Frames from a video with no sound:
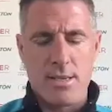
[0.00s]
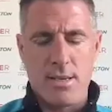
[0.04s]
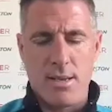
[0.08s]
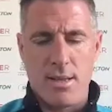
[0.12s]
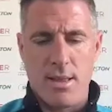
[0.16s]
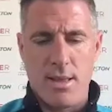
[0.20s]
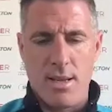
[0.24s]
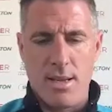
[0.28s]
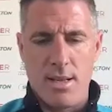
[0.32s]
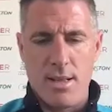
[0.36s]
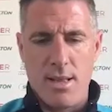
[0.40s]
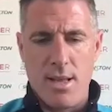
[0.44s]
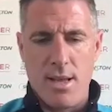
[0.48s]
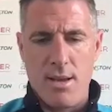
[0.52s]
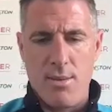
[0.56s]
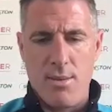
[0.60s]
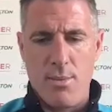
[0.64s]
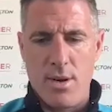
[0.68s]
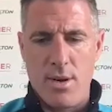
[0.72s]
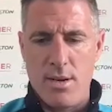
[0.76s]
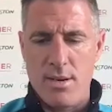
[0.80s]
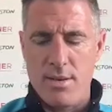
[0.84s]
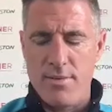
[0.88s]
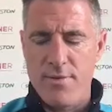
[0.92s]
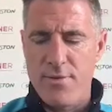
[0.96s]
I think they
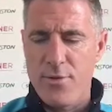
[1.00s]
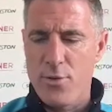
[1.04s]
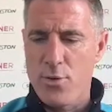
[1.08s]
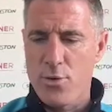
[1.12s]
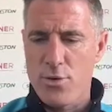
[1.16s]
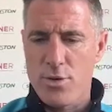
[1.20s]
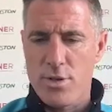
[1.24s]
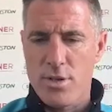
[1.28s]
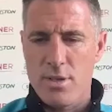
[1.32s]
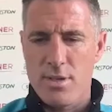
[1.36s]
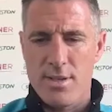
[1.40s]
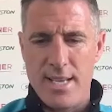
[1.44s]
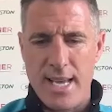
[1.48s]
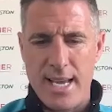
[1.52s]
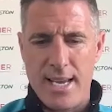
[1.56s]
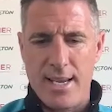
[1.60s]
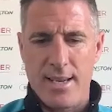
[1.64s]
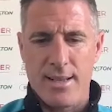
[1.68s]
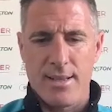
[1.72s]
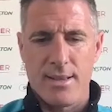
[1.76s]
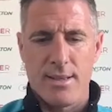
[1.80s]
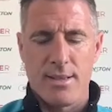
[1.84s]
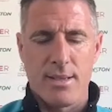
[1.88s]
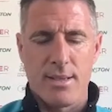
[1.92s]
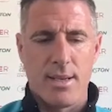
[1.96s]
were first or
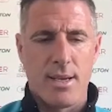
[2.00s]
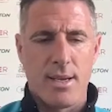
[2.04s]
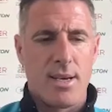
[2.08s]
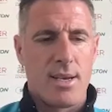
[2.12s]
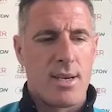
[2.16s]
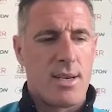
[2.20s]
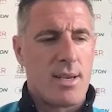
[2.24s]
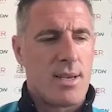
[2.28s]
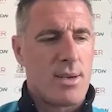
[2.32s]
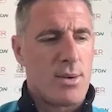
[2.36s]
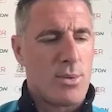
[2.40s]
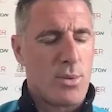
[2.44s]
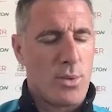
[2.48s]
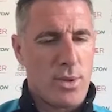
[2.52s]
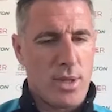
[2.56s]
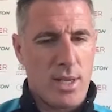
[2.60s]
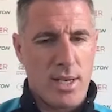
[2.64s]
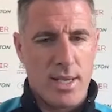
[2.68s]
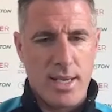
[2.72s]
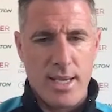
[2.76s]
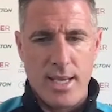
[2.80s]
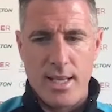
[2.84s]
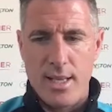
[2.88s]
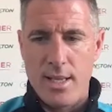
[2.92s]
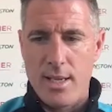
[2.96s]
second, won the
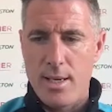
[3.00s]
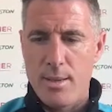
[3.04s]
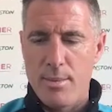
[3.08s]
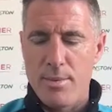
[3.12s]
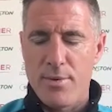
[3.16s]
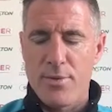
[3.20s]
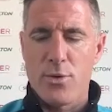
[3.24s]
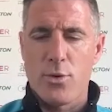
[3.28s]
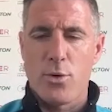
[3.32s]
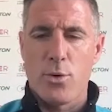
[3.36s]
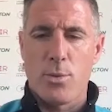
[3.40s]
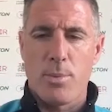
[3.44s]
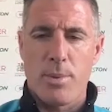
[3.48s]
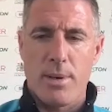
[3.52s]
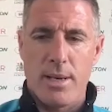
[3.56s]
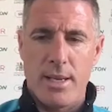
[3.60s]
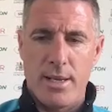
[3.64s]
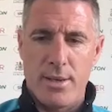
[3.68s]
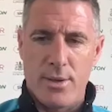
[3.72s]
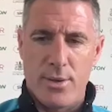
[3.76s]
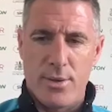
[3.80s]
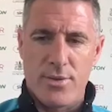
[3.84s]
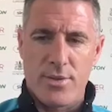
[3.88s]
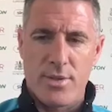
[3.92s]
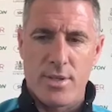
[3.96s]
league the year before,
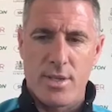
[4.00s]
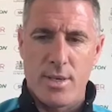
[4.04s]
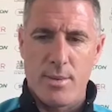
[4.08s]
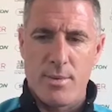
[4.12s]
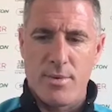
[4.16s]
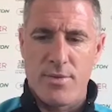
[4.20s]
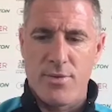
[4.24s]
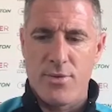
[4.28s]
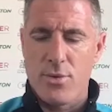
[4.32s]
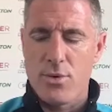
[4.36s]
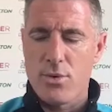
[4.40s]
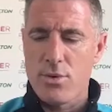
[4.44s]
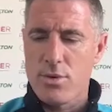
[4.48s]
playoffs the year before.